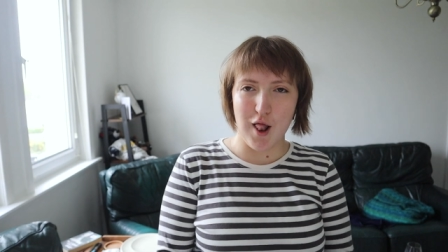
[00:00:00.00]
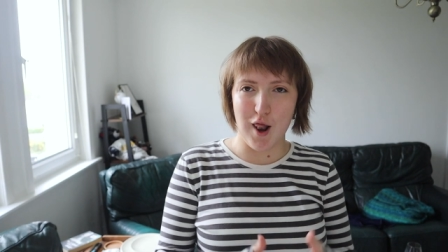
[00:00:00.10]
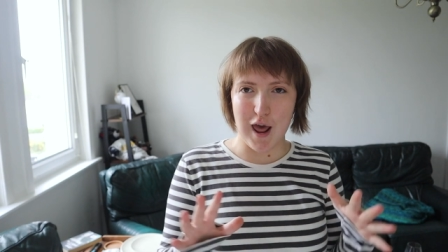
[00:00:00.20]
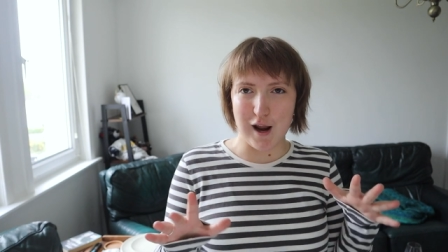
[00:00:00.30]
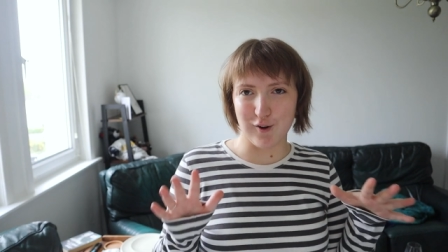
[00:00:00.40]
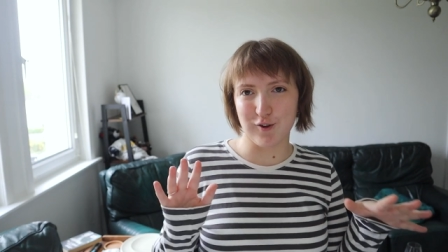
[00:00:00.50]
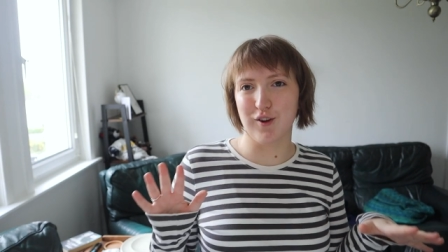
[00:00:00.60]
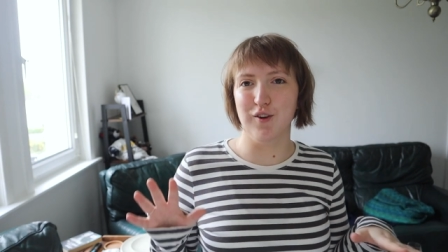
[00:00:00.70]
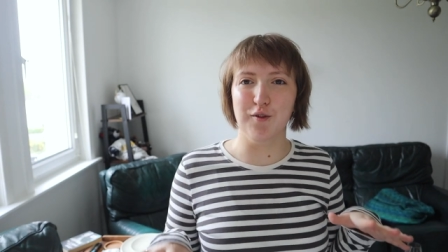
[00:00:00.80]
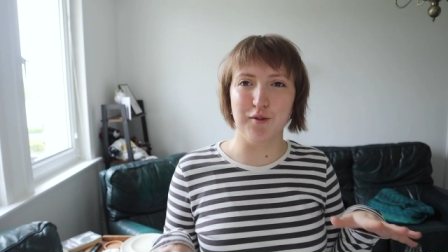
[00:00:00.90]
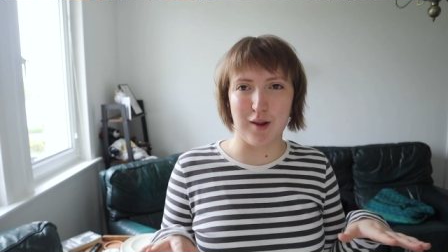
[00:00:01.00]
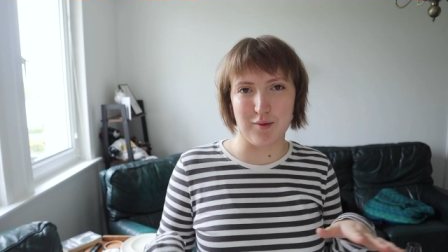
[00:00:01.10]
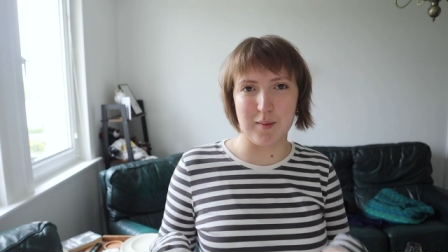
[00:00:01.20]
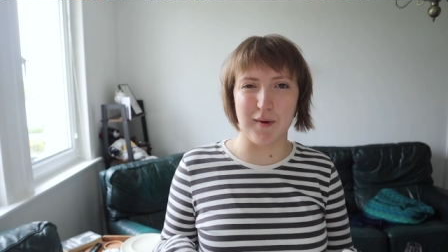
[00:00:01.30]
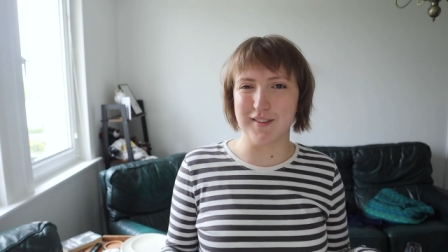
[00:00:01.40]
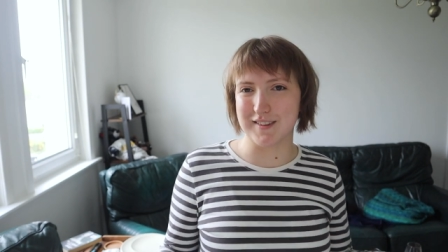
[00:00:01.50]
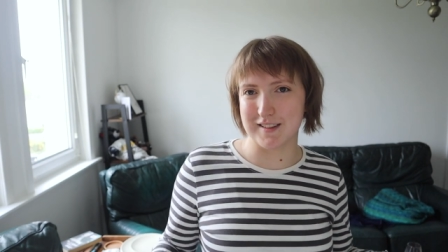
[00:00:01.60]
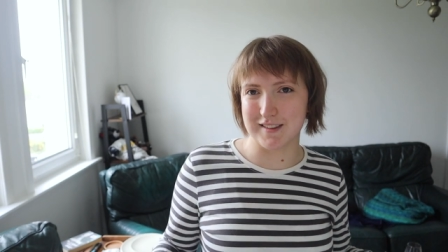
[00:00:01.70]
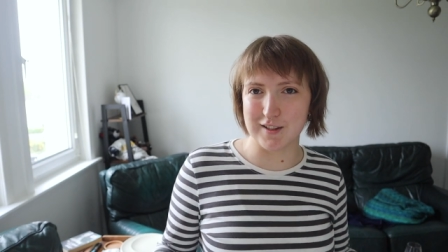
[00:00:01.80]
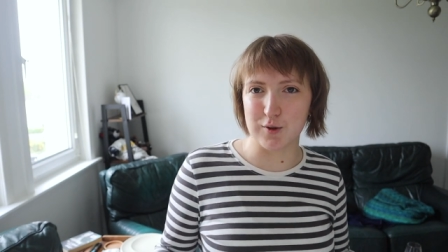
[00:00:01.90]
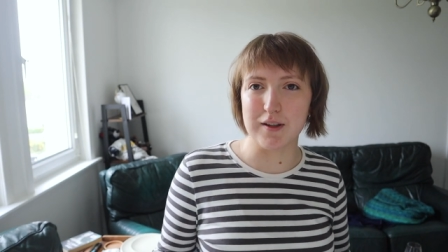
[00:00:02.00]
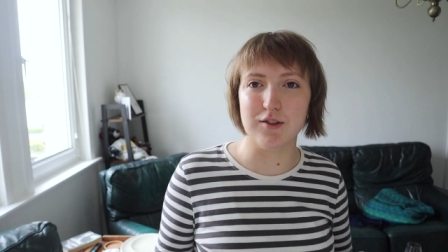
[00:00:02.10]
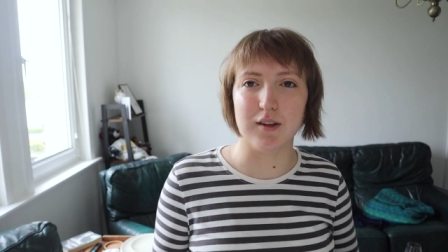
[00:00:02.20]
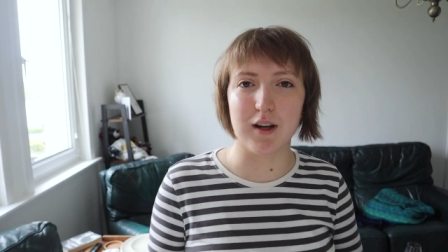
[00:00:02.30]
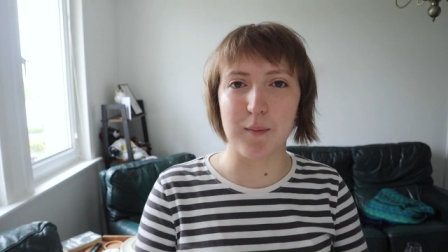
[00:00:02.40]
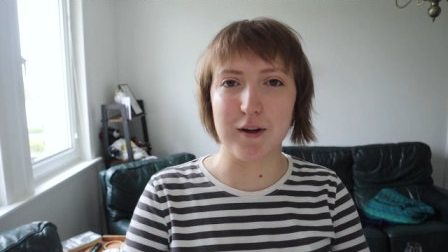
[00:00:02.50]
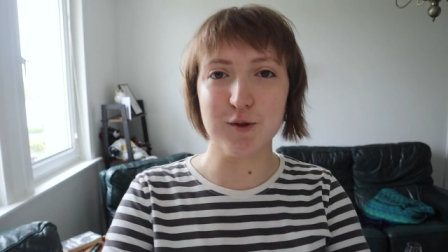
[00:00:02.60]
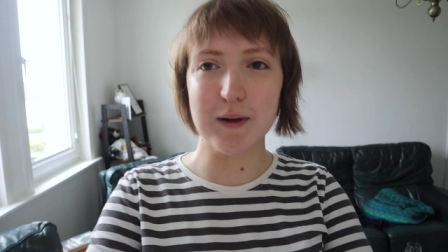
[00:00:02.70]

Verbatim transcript: layered, fluffy, bouncy situation. I pierced